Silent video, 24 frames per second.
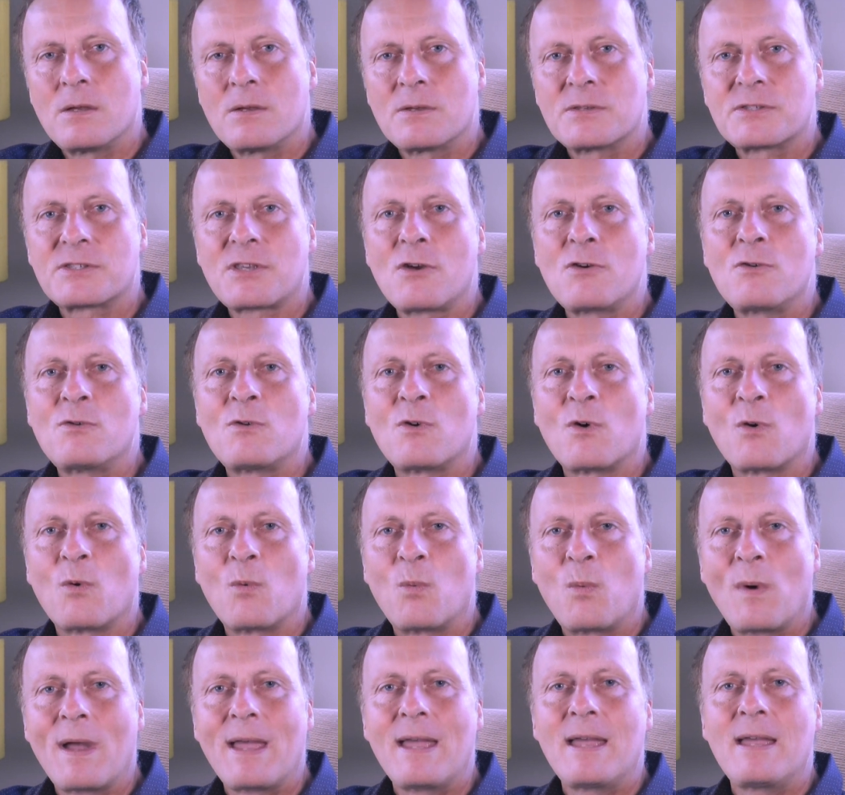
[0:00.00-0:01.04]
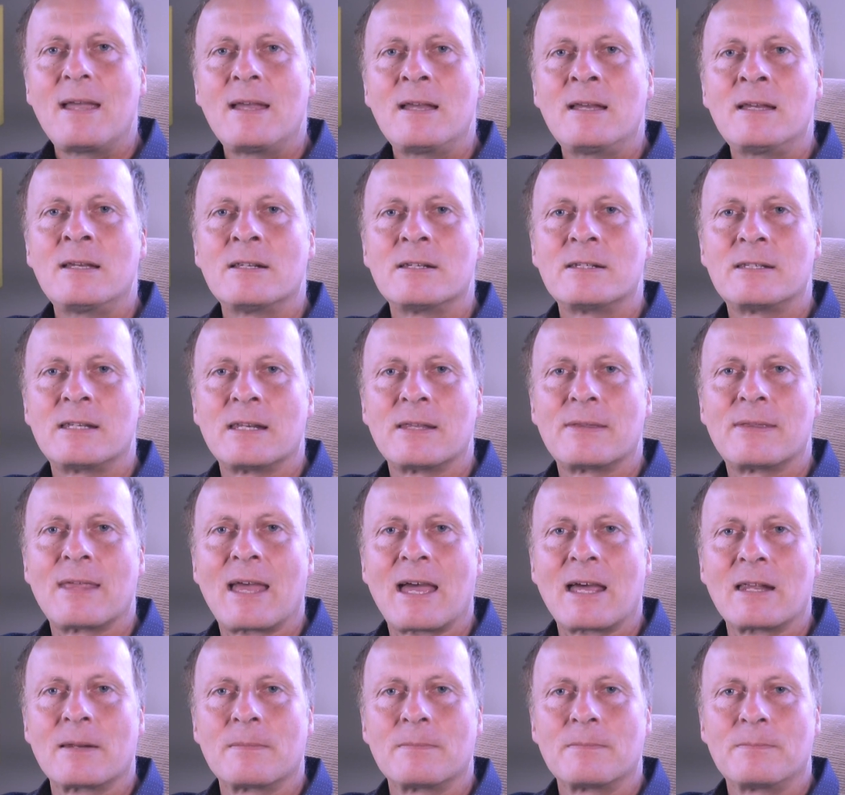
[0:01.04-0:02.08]
So where did
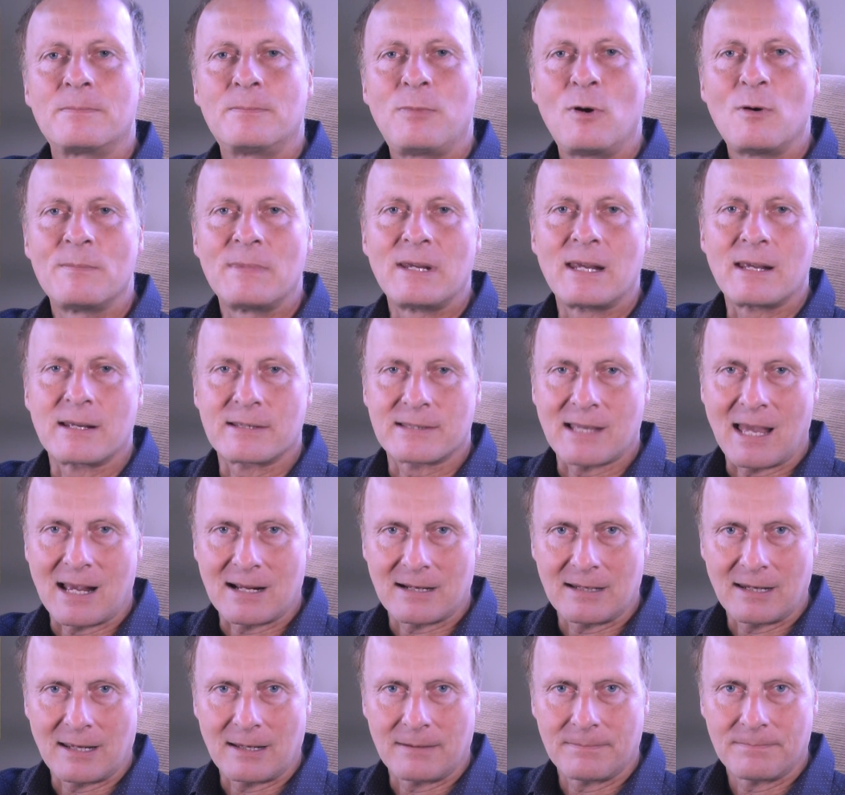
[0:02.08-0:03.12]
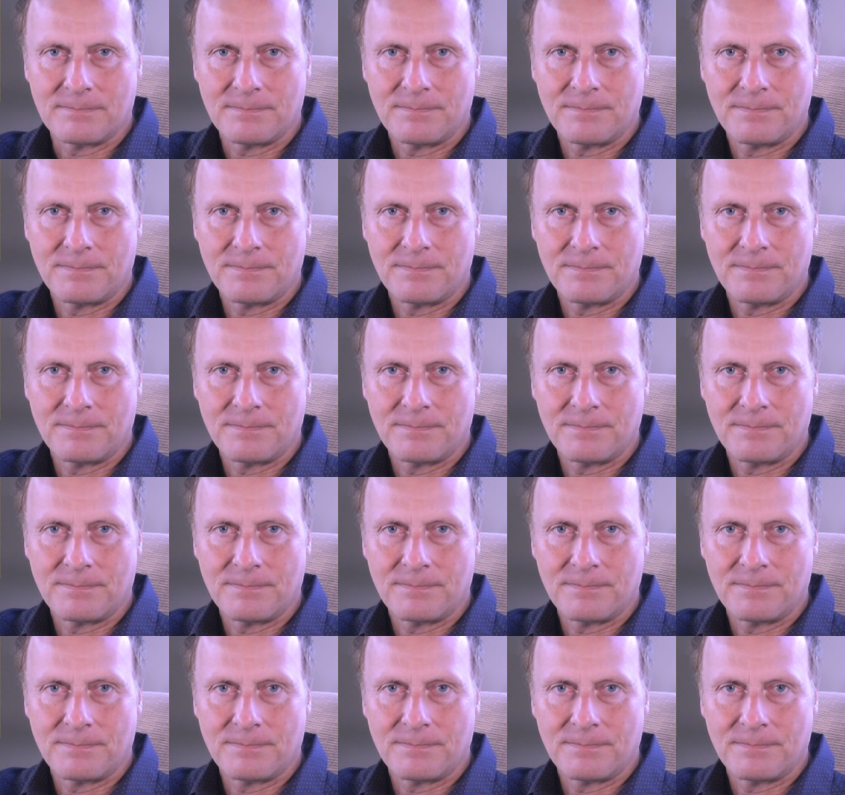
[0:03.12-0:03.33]
that put me exactly?